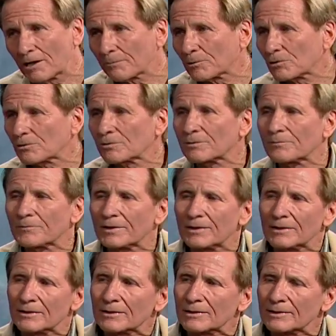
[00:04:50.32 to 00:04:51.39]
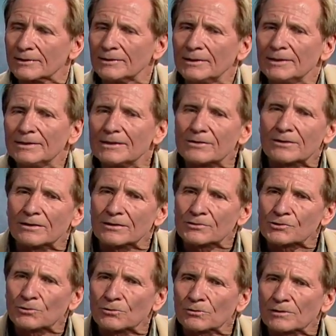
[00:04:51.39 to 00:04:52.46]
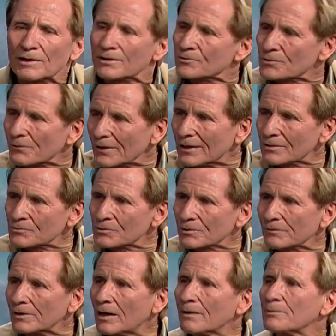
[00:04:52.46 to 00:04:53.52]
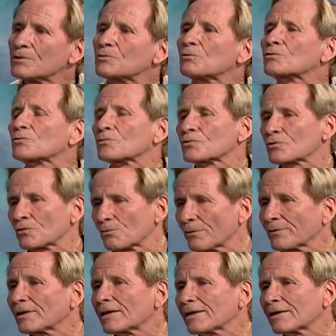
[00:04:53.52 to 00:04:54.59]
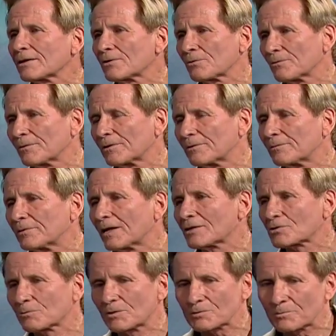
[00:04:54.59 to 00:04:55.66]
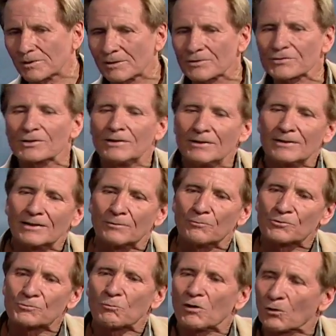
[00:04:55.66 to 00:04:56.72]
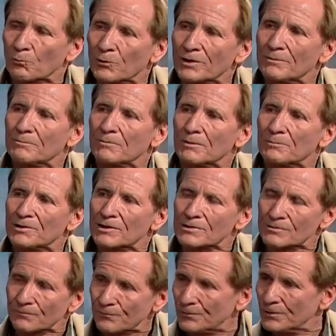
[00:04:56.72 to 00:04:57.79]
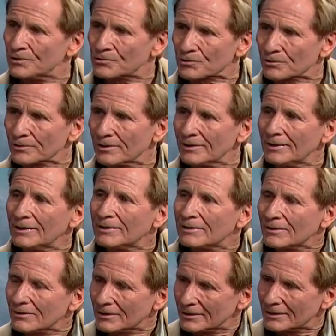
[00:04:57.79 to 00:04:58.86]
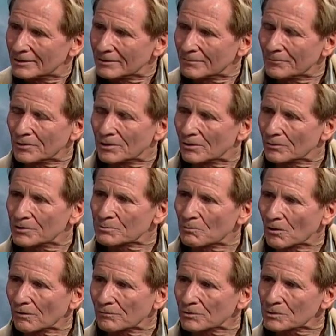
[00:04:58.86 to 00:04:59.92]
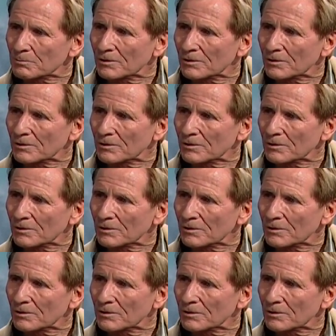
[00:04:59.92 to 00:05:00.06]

popular, and and uh, uh, sold hundreds of thousands of copies, which was terrific. And again, not so much because it was well written, but because it featured the um, you know, these marvelous